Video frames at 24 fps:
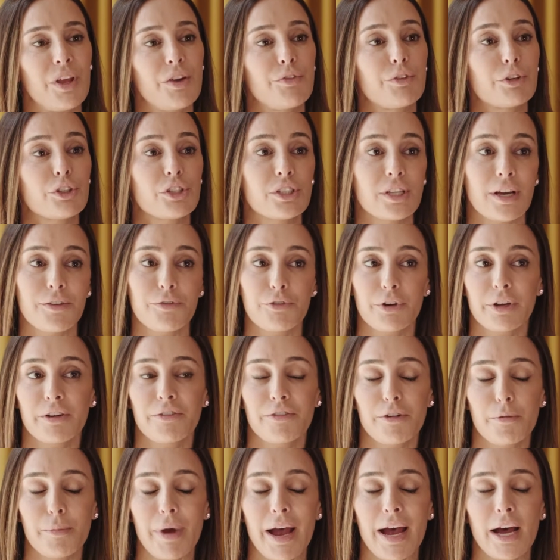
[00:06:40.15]
If you're
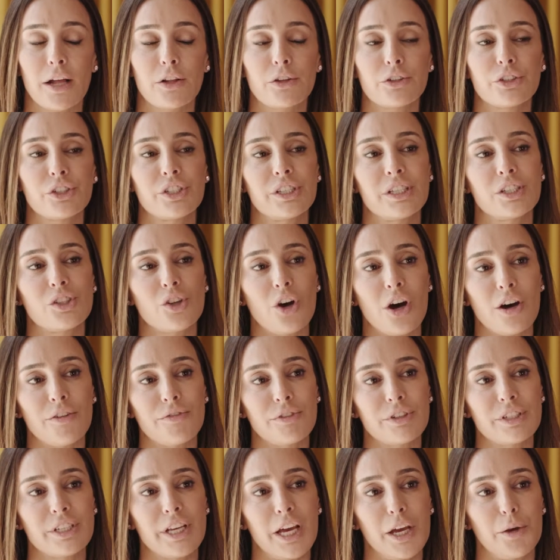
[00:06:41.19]
suffering from allergies,
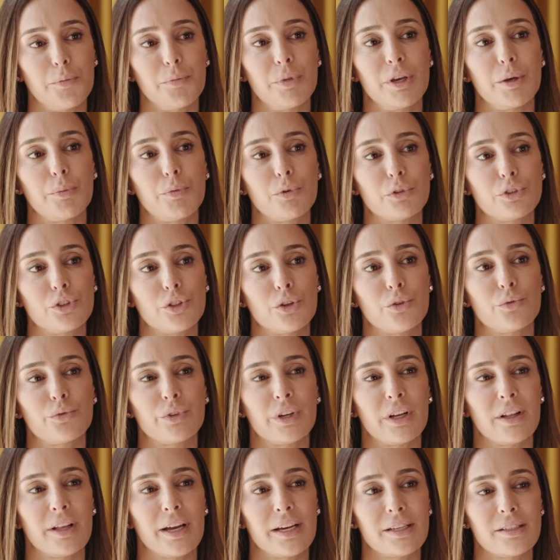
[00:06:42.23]
oftentimes people don't
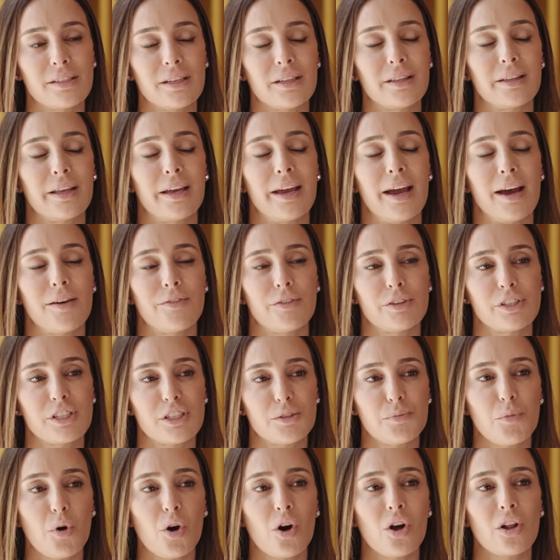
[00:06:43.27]
realize that they have a
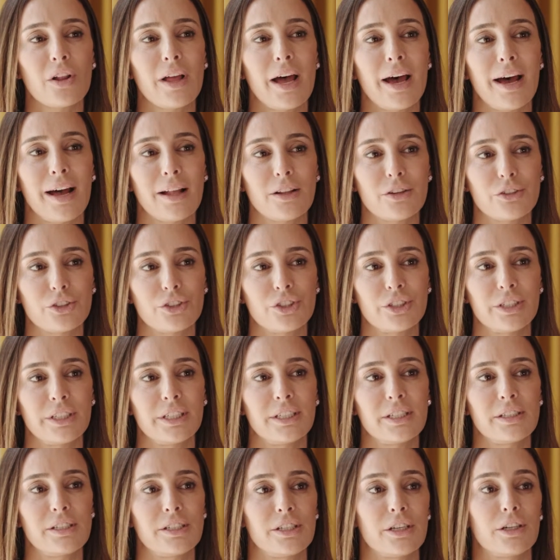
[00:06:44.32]
small
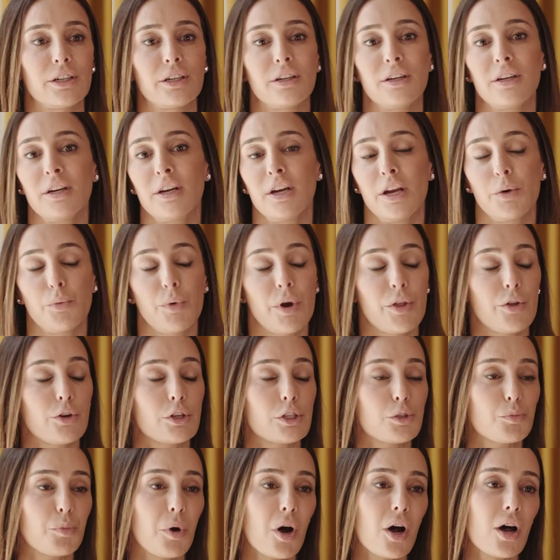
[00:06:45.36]
allergy to whether
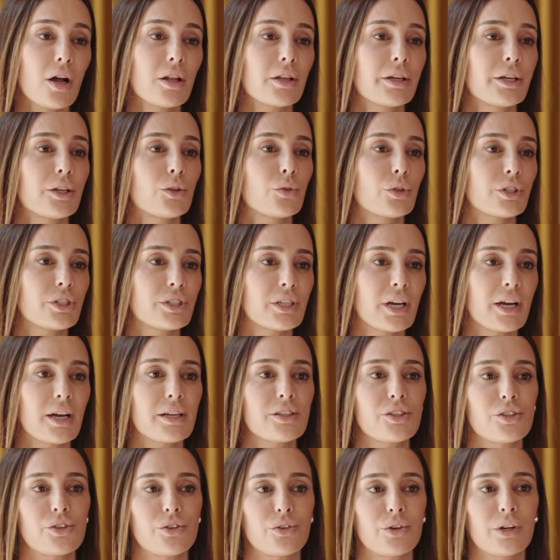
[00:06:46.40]
it's pollen or
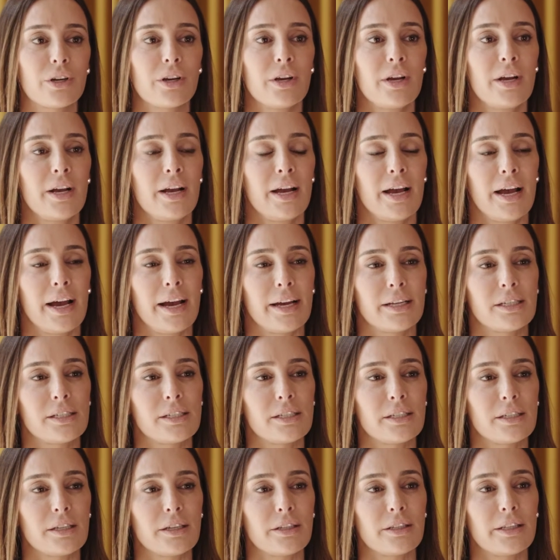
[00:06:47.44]
dust,
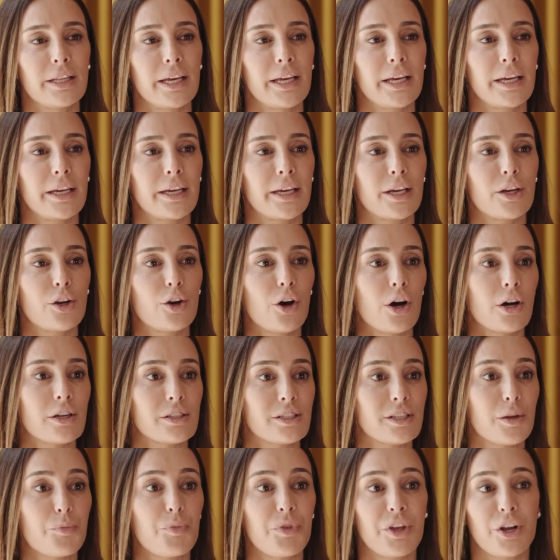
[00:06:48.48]
and they can
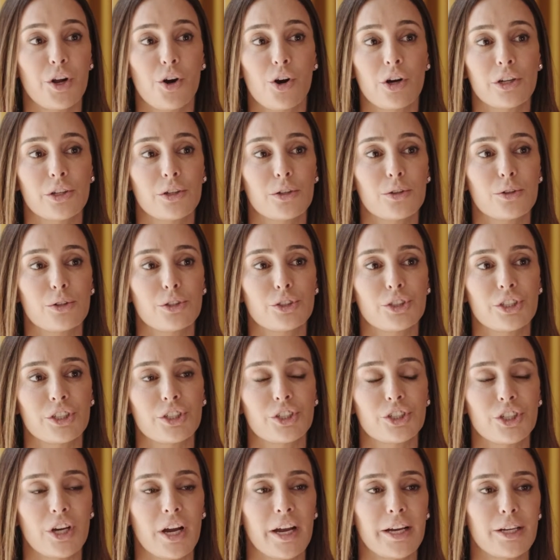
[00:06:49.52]
cause something called
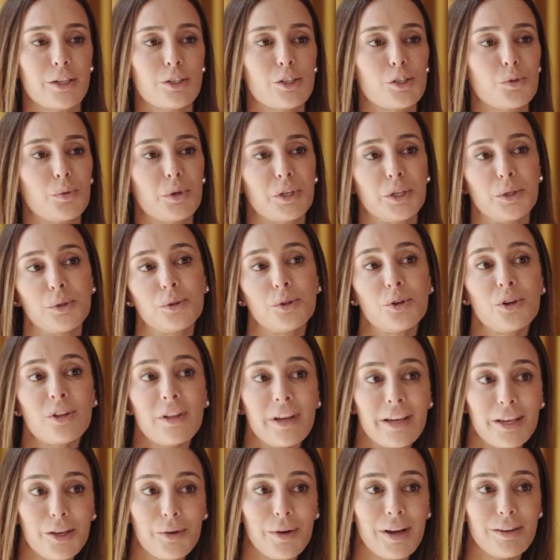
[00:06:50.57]
allergic shiners, where you
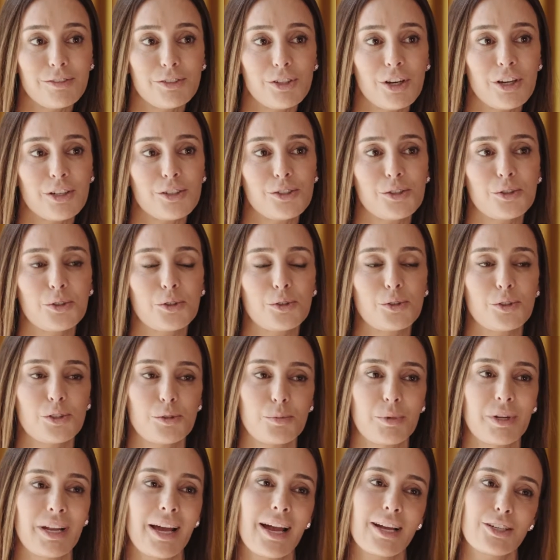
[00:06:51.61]
look like you have dark
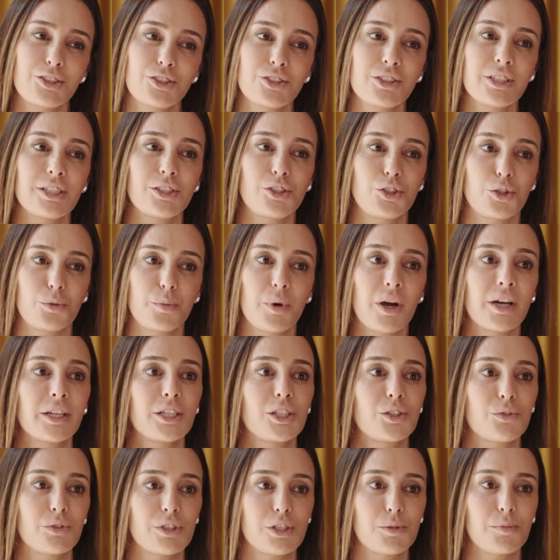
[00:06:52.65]
circles, but actually it's your
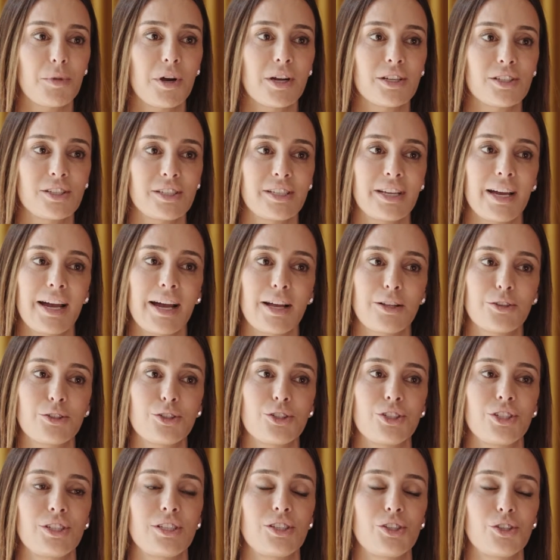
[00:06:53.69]
body's response to
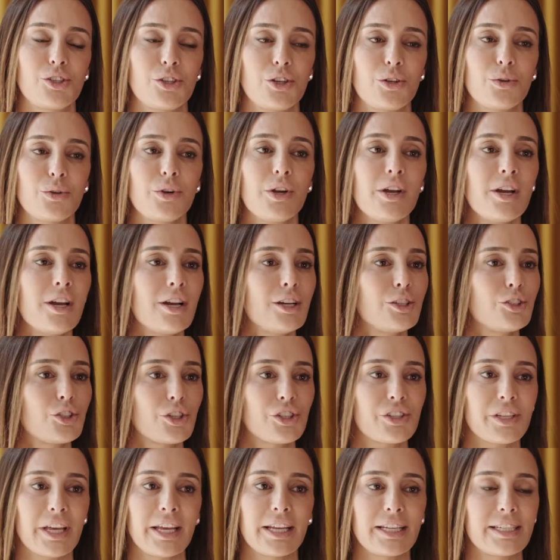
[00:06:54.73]
allergies. So
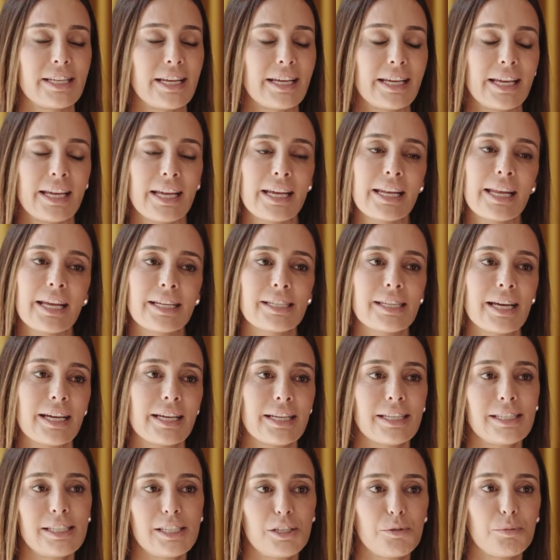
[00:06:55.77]
just taking an
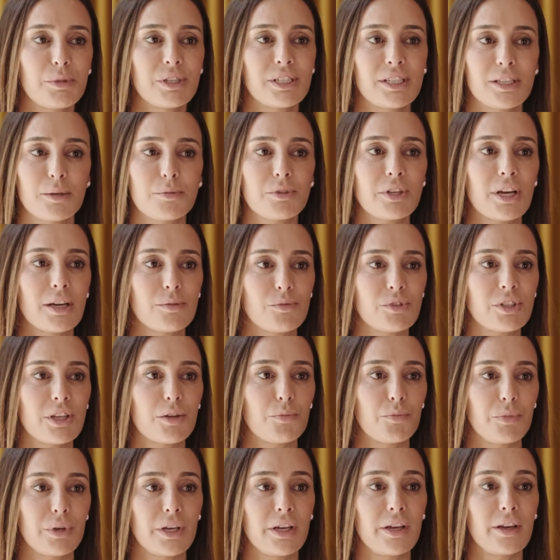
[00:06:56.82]
antihistamine sometimes
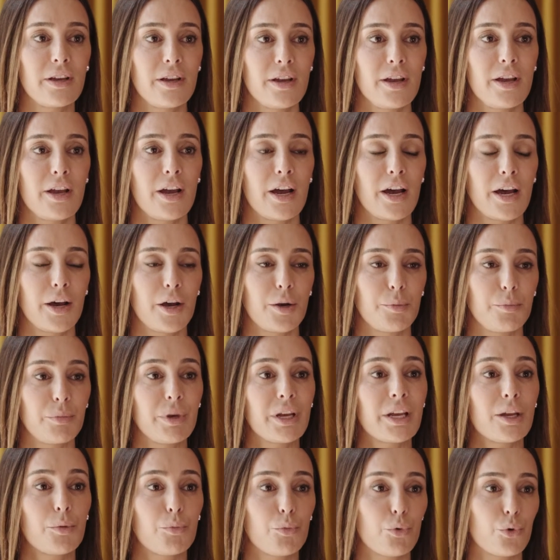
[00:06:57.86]
can be a
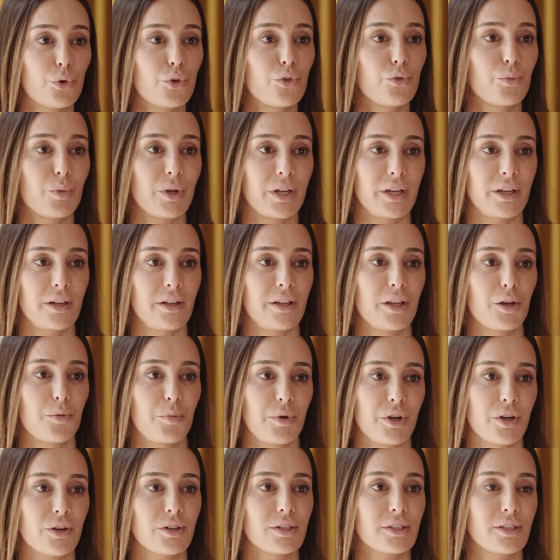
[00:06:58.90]
big improvement in the
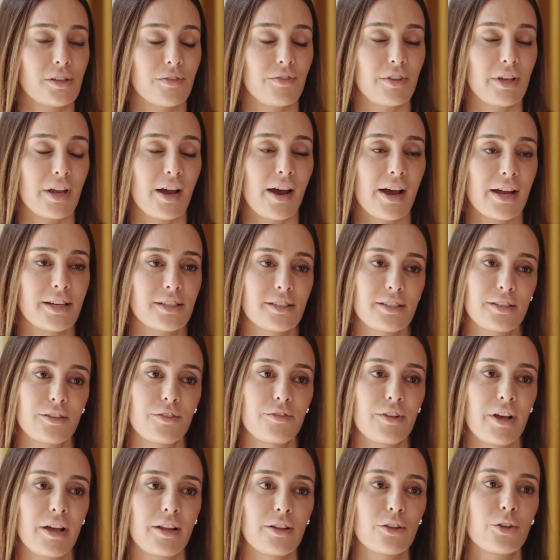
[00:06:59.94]
appearance of the eyes
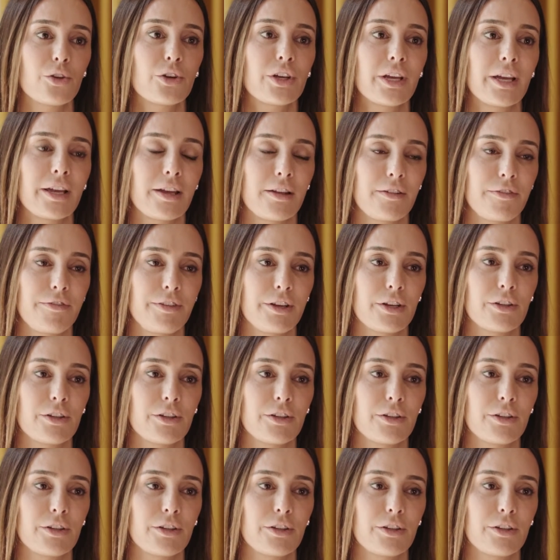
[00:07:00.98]
and looking and